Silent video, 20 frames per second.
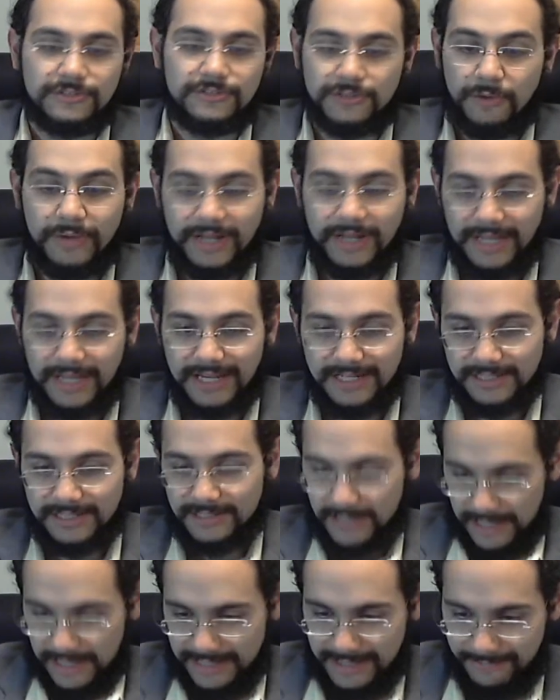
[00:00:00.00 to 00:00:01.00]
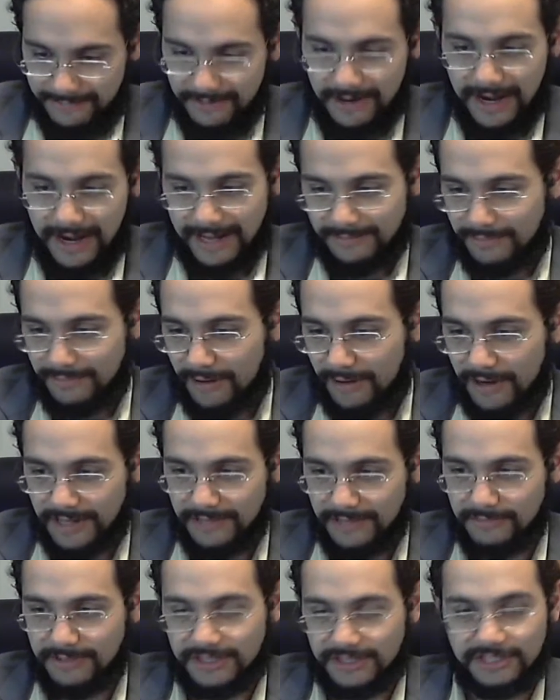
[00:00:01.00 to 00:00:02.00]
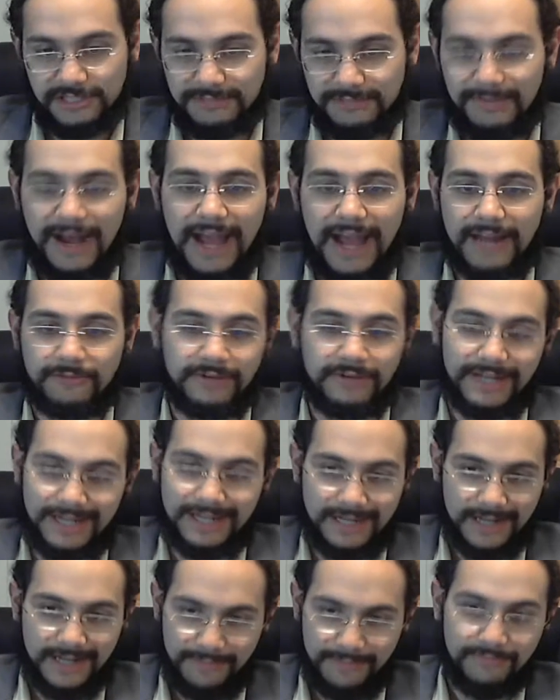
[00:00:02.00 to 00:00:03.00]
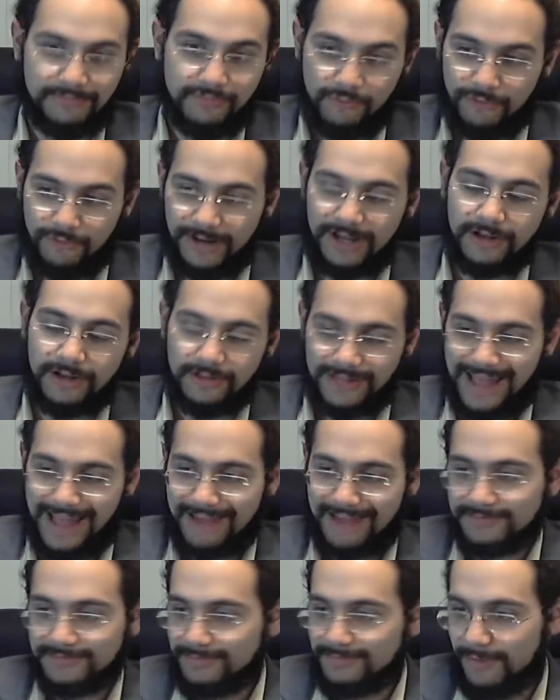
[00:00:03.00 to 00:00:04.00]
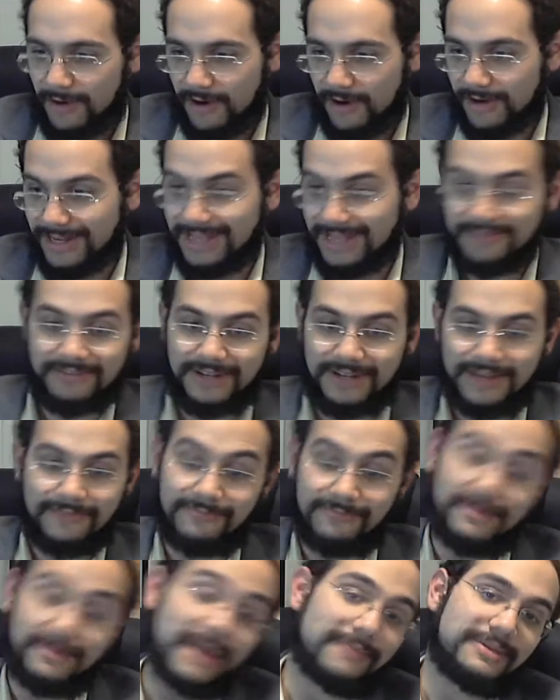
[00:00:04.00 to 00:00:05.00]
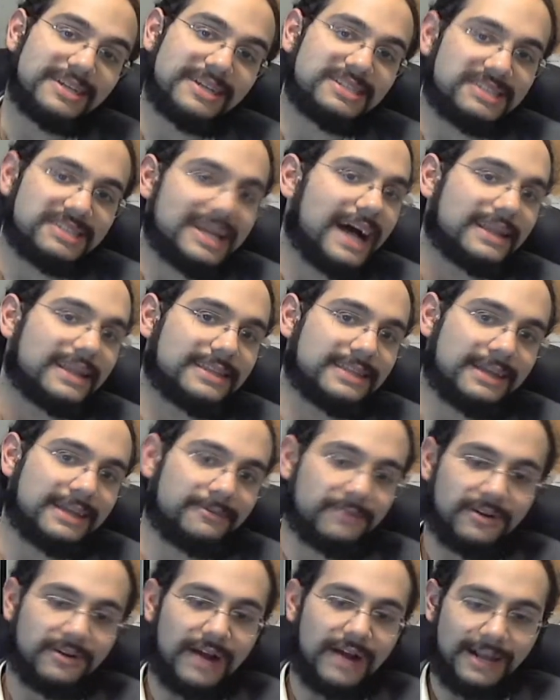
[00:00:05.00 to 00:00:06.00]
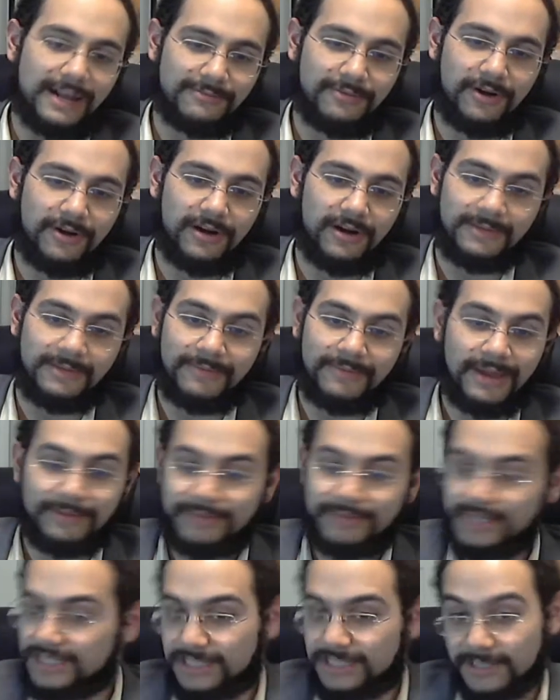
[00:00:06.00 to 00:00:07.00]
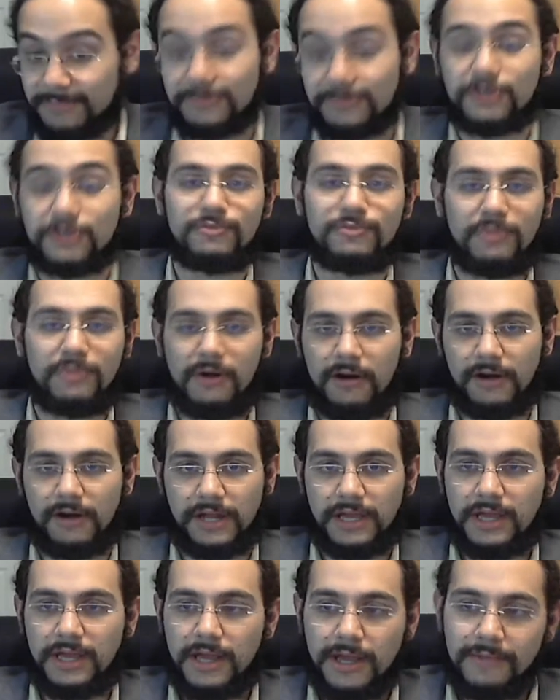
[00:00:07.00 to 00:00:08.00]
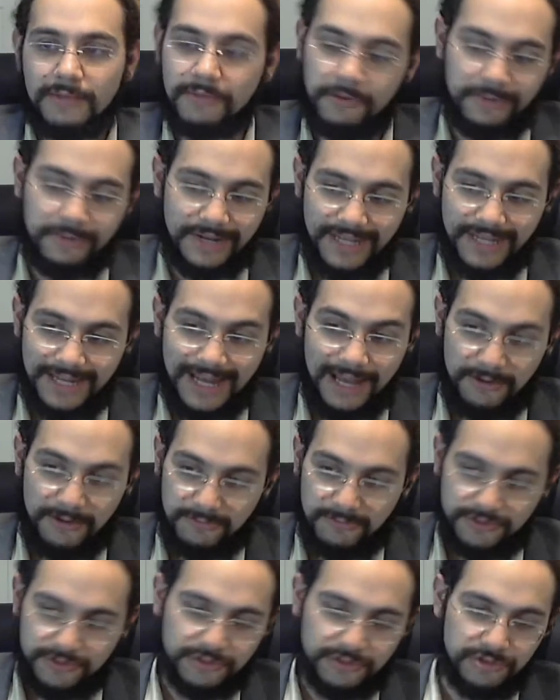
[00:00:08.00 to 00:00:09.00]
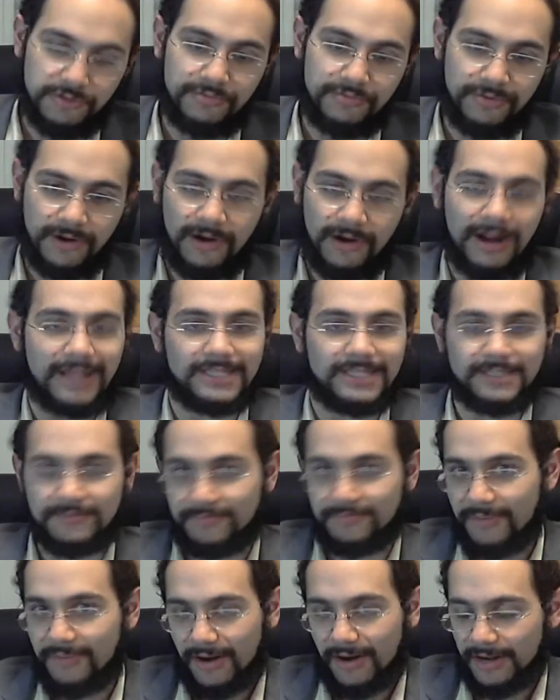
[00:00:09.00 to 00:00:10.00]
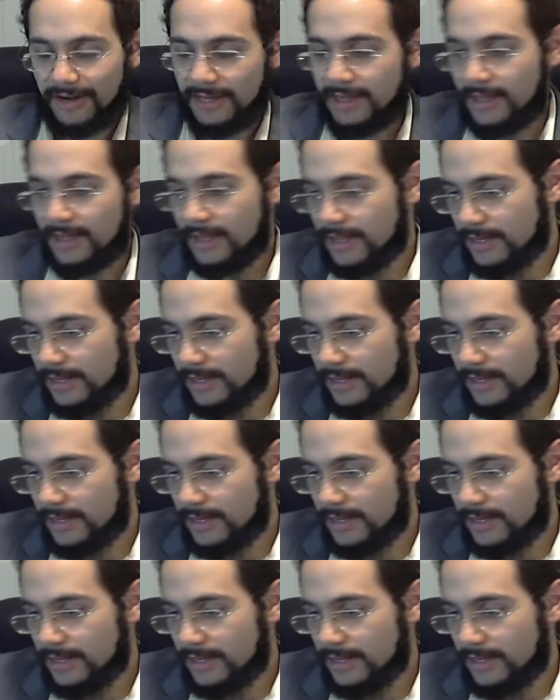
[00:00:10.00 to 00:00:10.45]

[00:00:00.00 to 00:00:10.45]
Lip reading: So we need a Democratic Party with a spine. We need a real left party, even if maybe it's not the Democratic Party. Maybe it's some new party. But we need a true progressive party.